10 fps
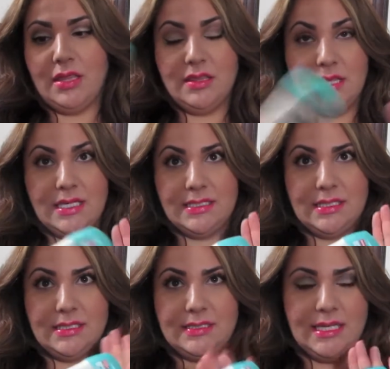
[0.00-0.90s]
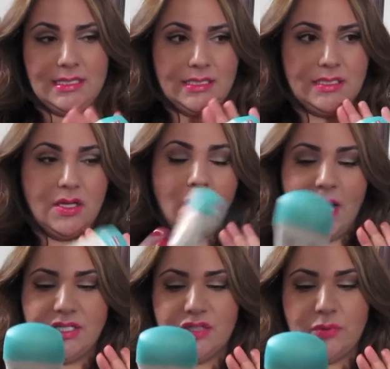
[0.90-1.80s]
this scent. So
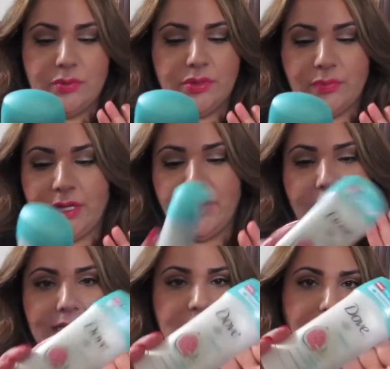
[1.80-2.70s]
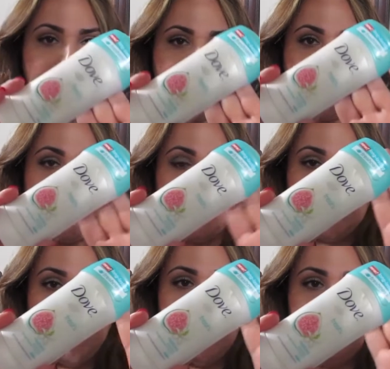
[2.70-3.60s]
I just went with the regular antiperspirant
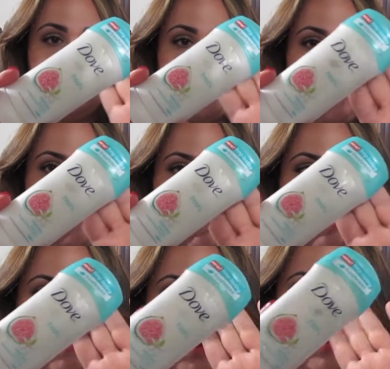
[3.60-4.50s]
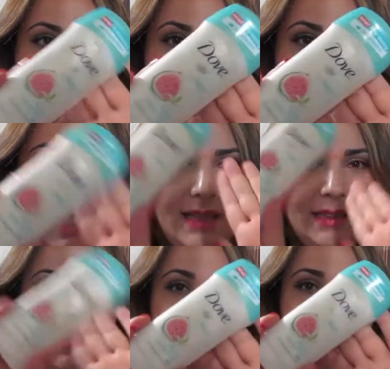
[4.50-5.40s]
deodorant from Dove. I
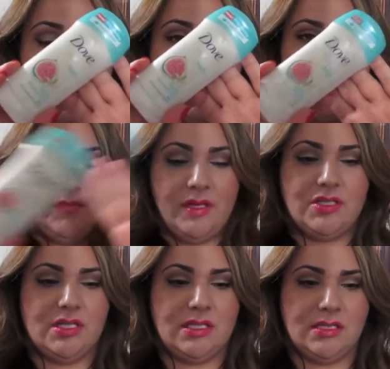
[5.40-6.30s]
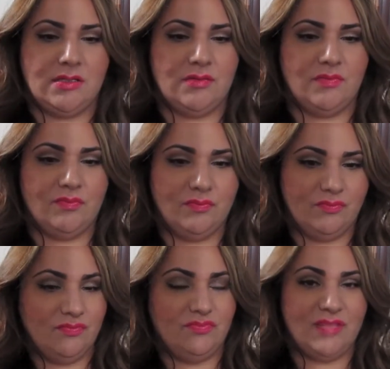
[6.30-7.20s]
love Dove. It just
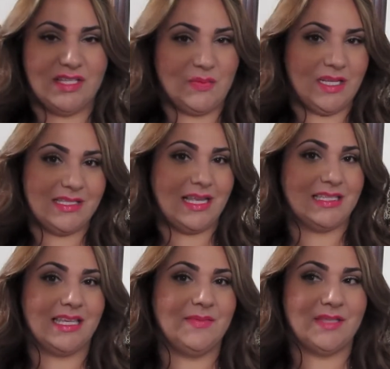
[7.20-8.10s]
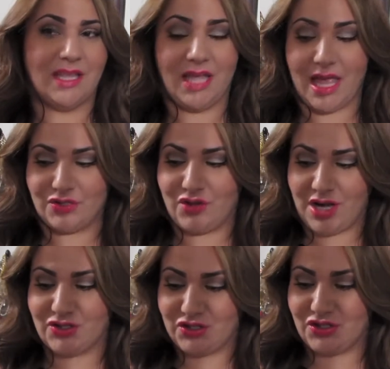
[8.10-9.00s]
does what it says. It keeps it like
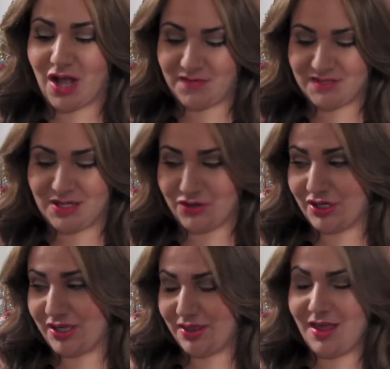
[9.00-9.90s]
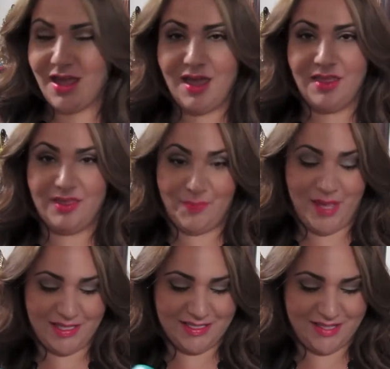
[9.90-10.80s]
extra soft underneath the
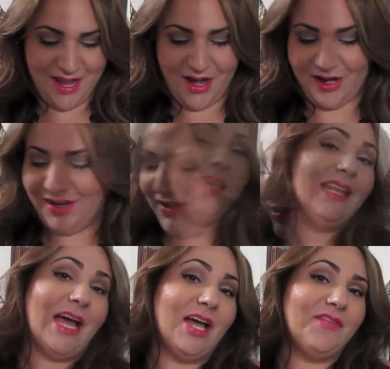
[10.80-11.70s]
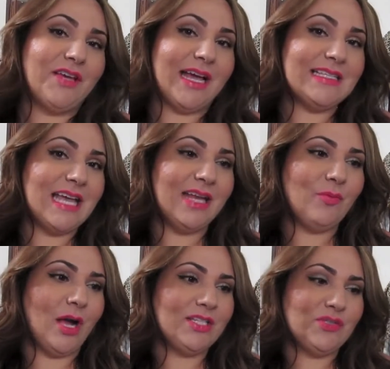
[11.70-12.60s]
pits there. Now, if you guys had
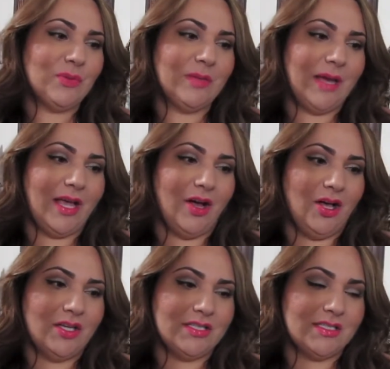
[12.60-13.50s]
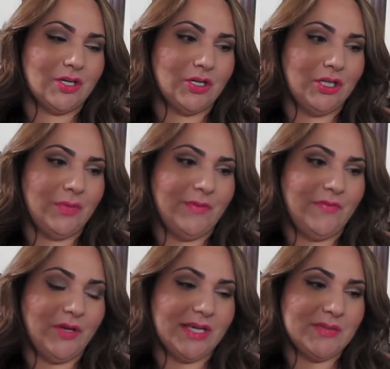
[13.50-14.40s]
watched one of my hauls earlier,
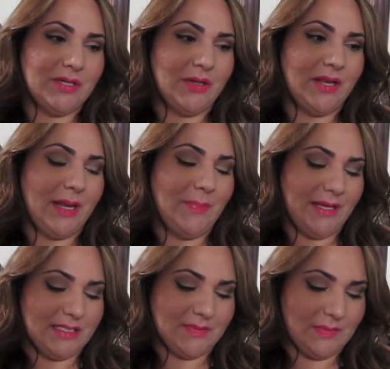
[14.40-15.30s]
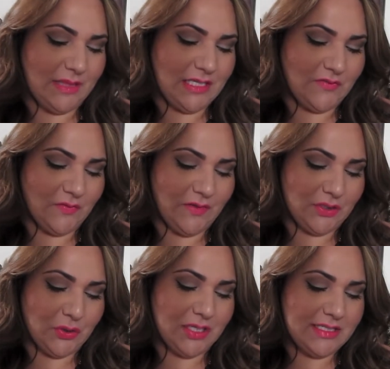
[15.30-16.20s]
before, you guys will know that I picked up some things from
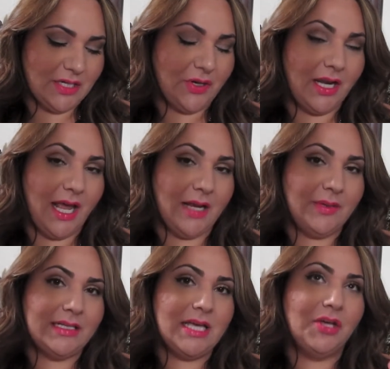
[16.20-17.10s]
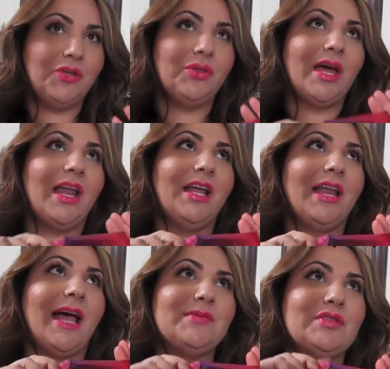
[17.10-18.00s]
Victoria's Secret, and I'm going to tell you that an
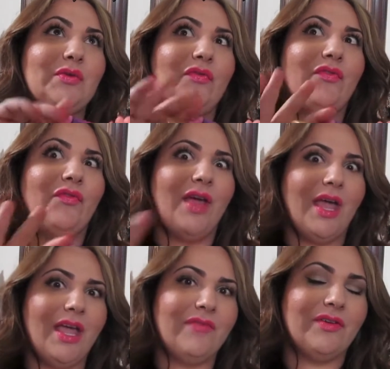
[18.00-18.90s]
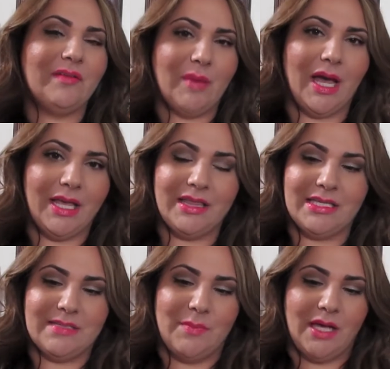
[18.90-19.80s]
absolute favorite of mine
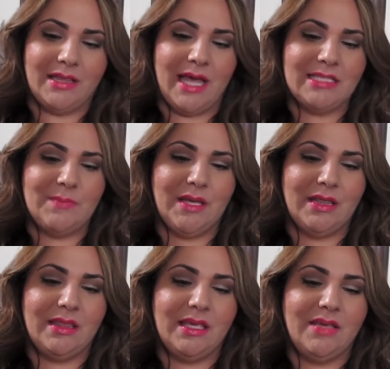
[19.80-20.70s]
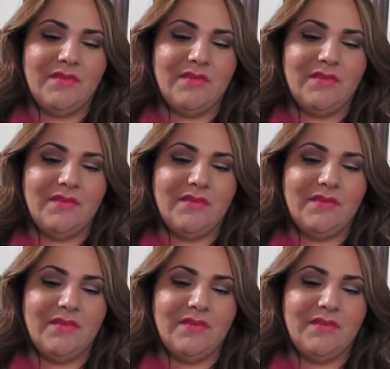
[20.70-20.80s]
this month has been the